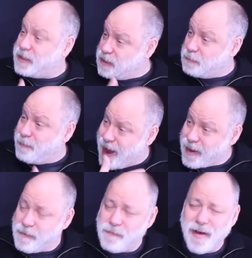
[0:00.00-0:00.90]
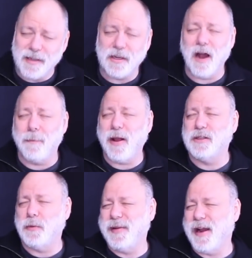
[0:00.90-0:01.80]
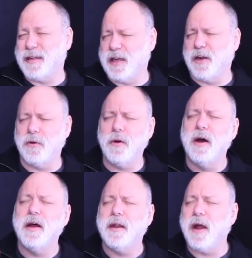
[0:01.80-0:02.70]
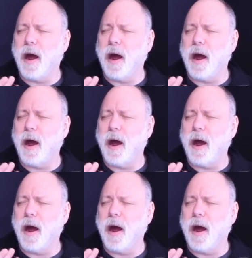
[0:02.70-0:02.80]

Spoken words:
This is manifested, not because it would be a nice thing to do,